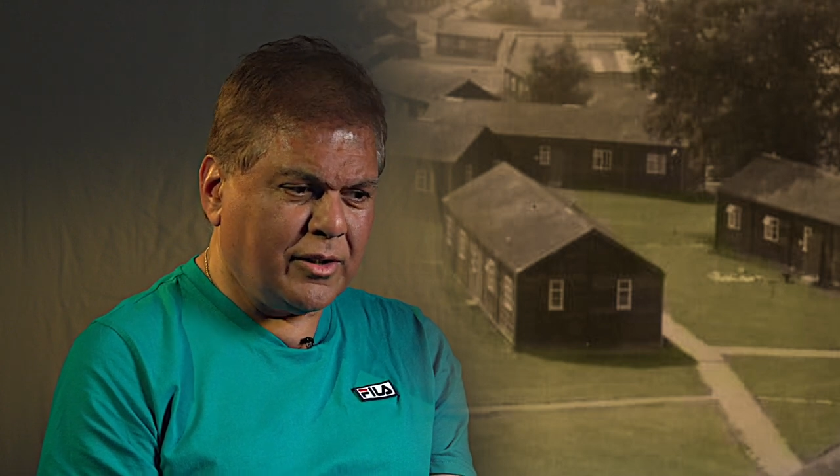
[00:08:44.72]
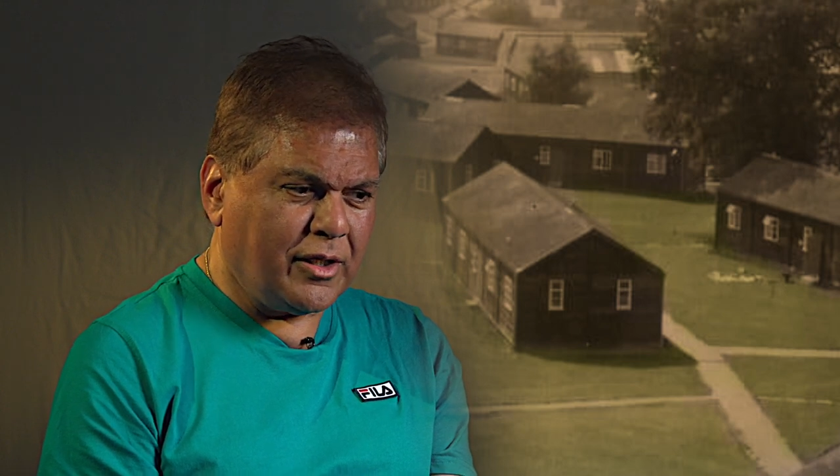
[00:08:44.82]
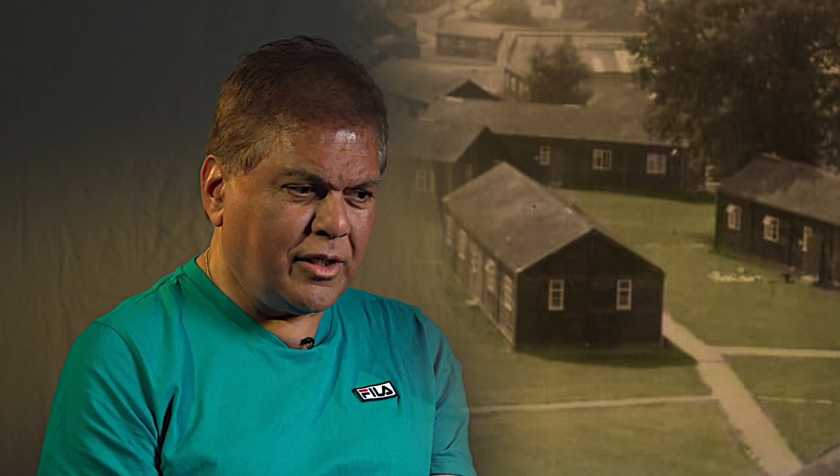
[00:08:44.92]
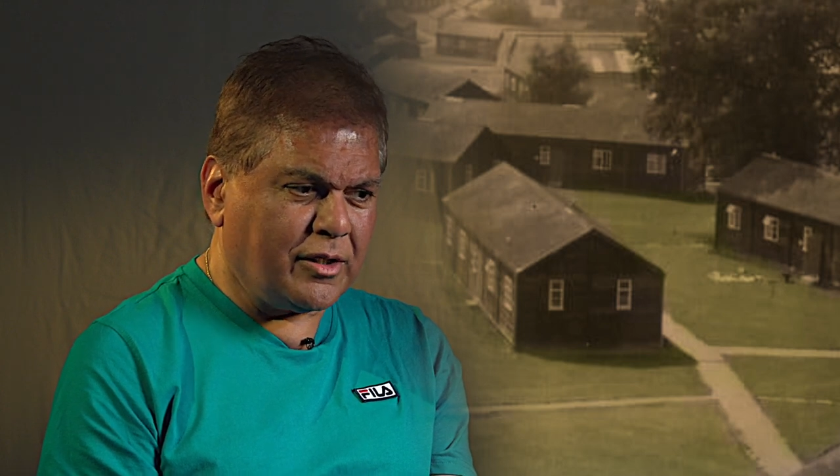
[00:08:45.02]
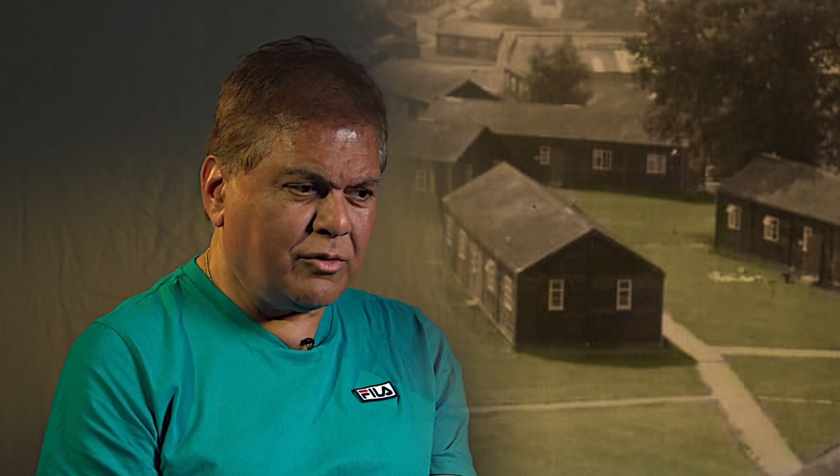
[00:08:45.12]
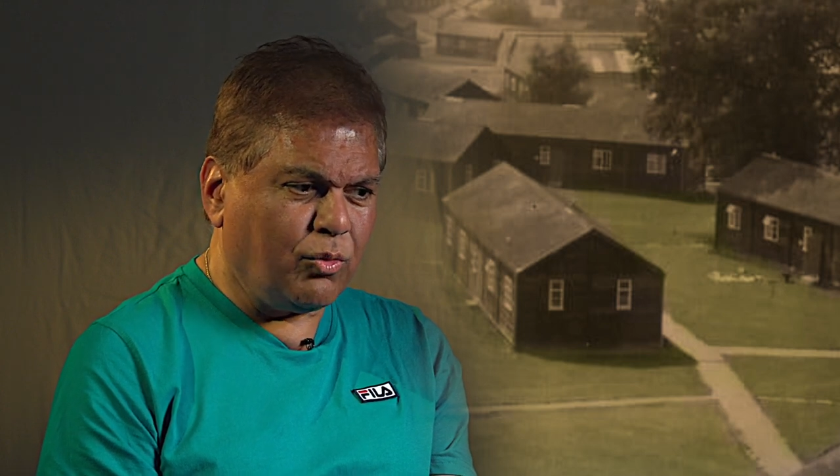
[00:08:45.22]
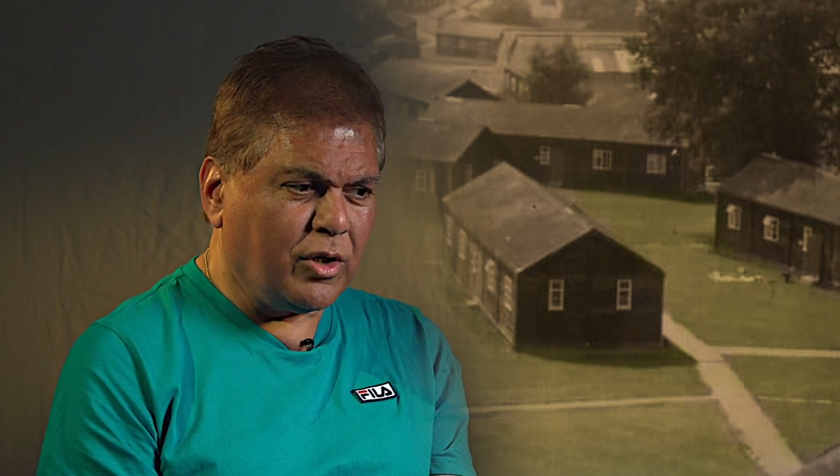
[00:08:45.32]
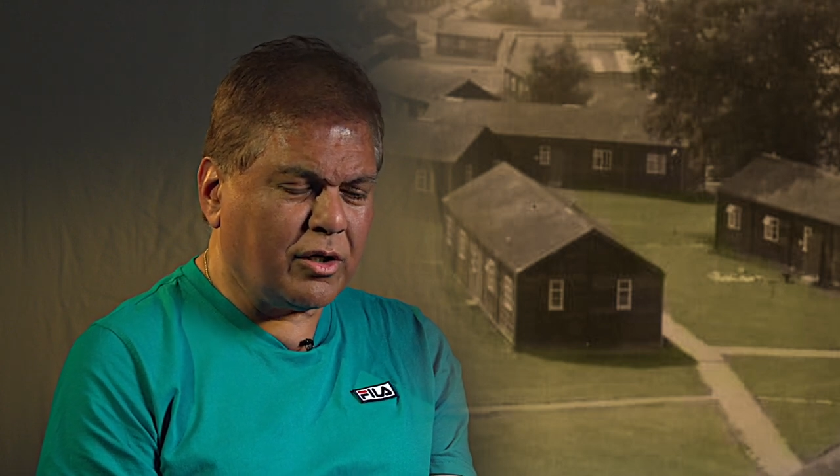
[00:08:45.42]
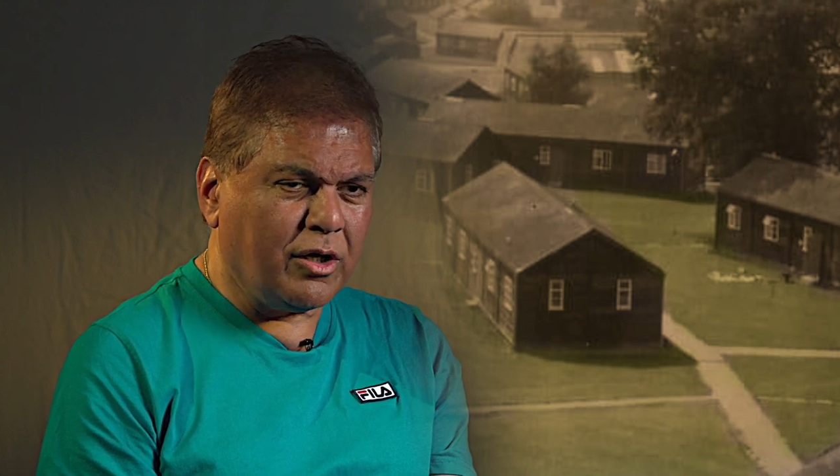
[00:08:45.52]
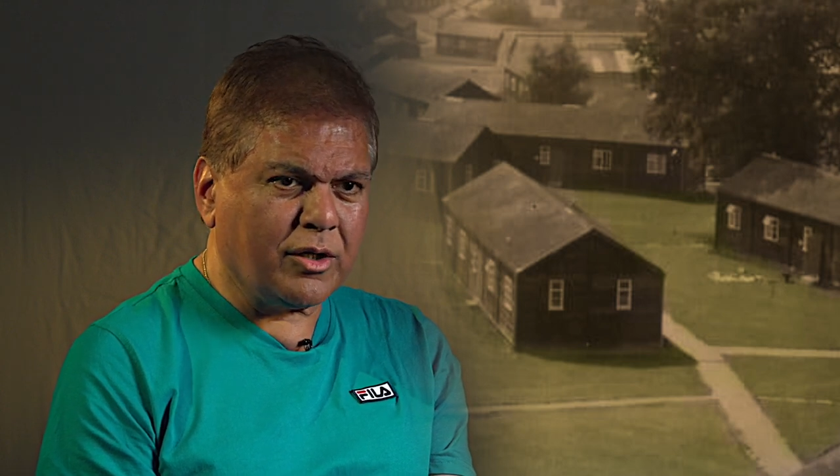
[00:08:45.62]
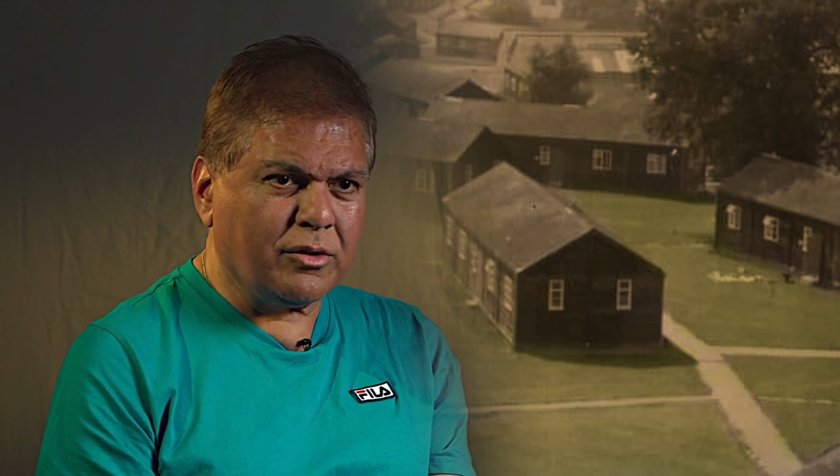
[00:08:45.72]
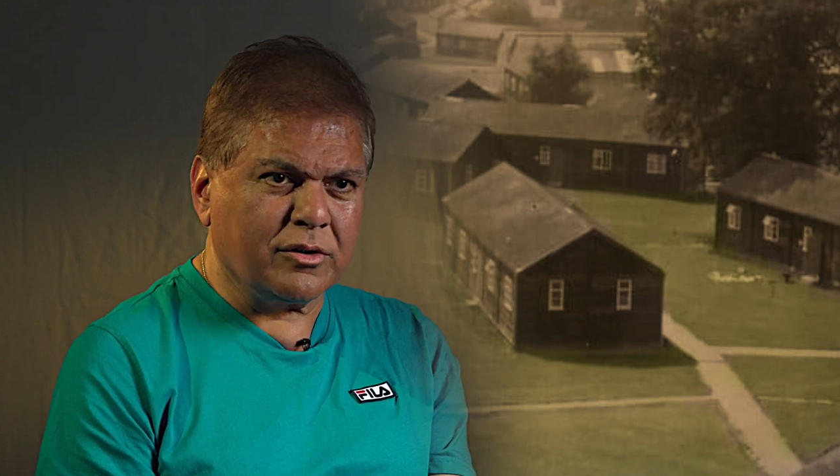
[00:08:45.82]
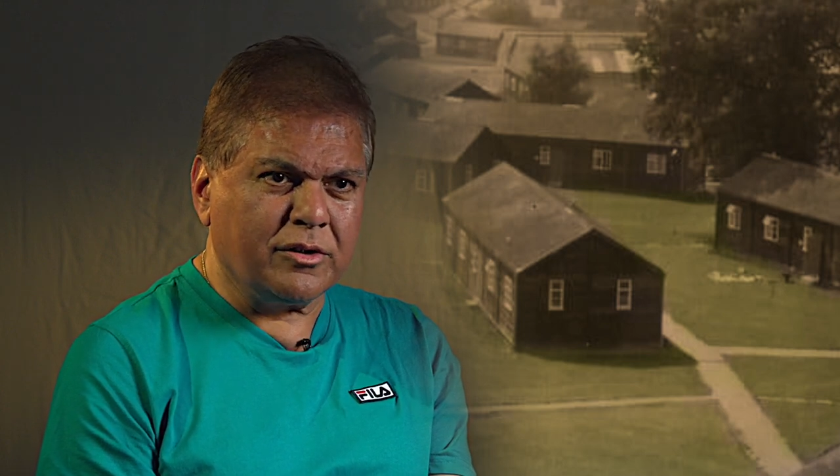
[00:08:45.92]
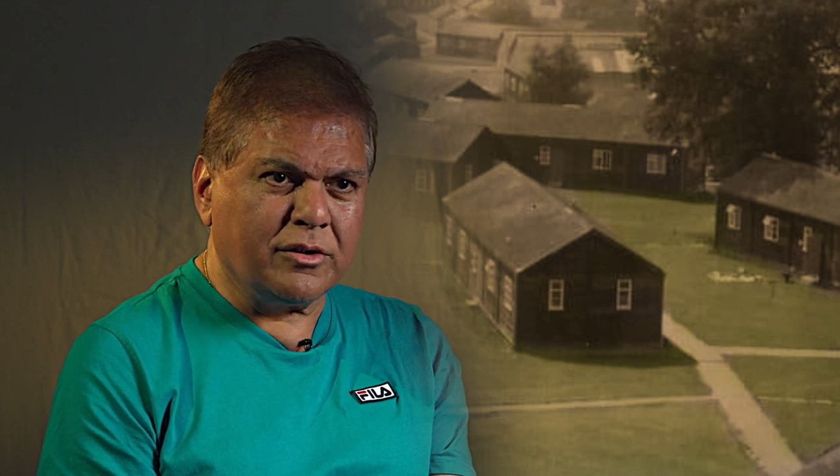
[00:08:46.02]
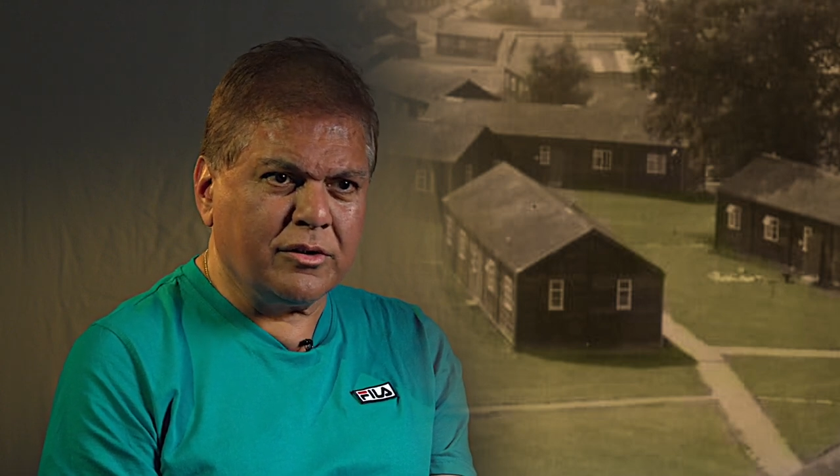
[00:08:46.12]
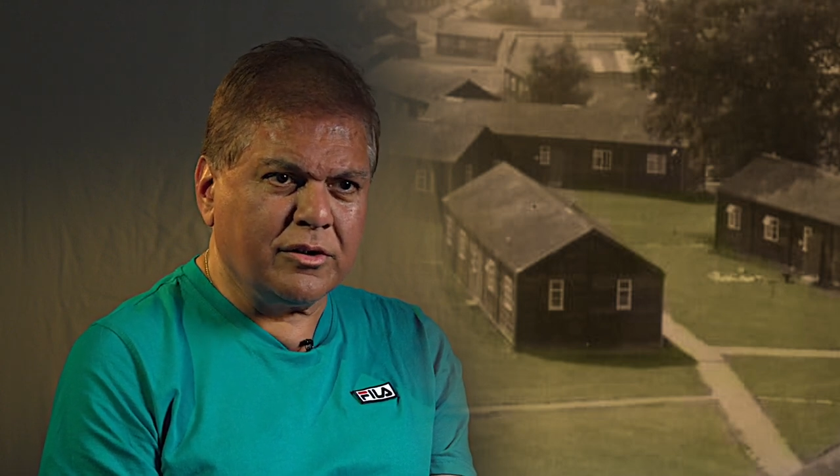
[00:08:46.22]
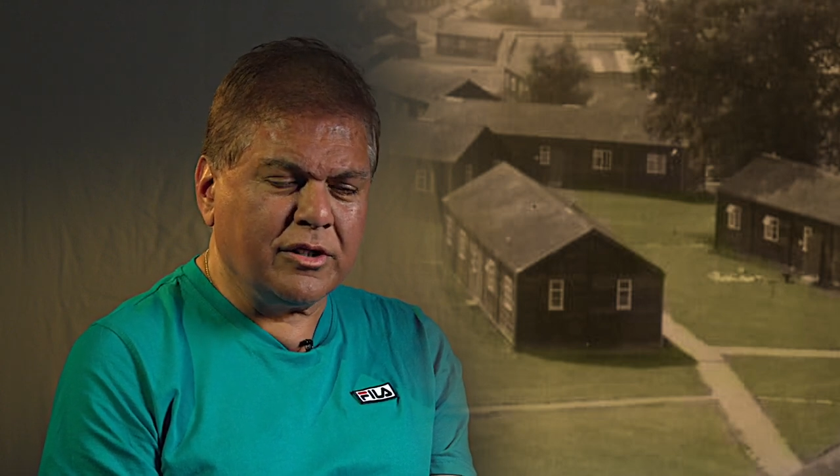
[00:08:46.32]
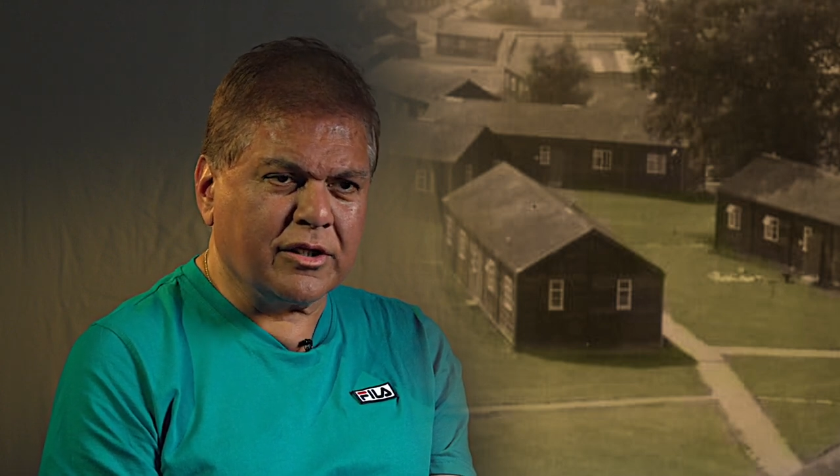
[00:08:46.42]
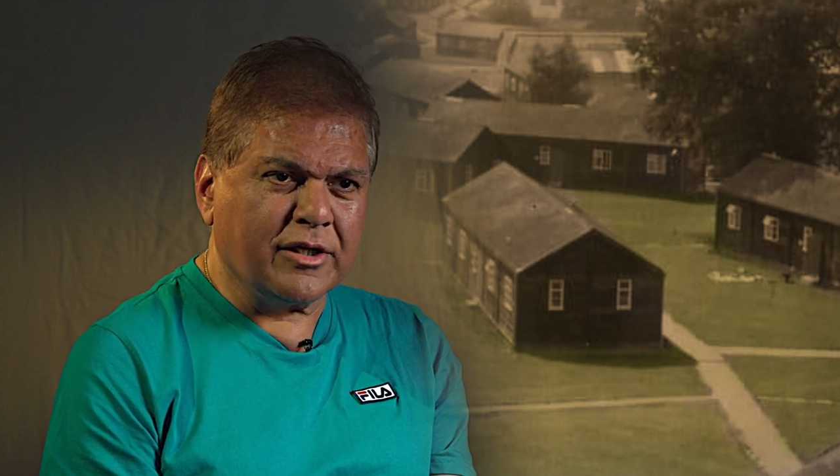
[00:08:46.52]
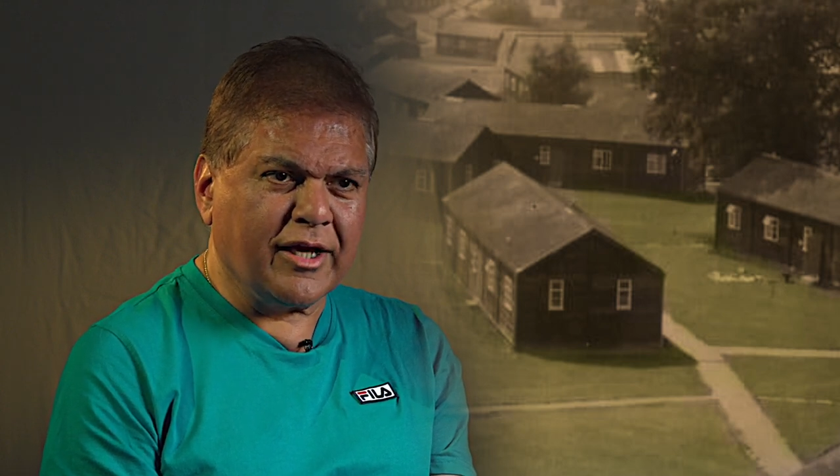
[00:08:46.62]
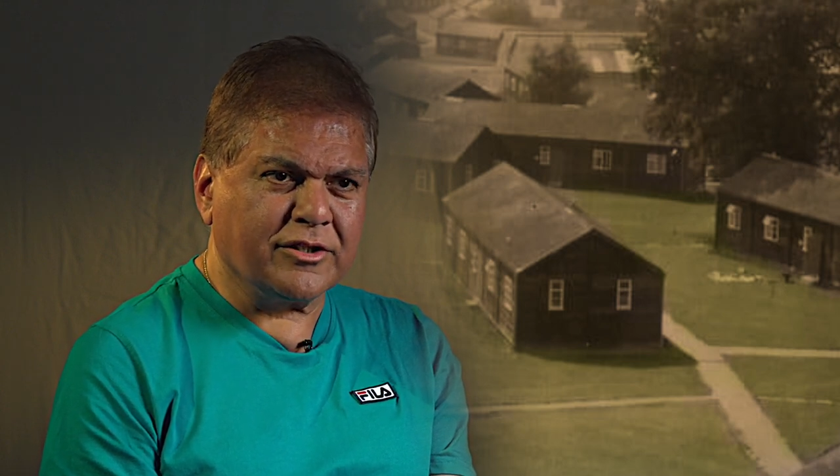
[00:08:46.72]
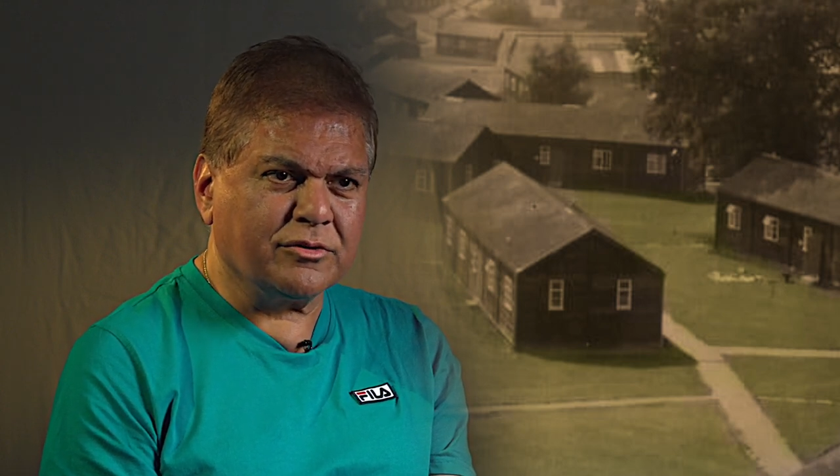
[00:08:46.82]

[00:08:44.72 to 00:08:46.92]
And one guy called Dick Nash,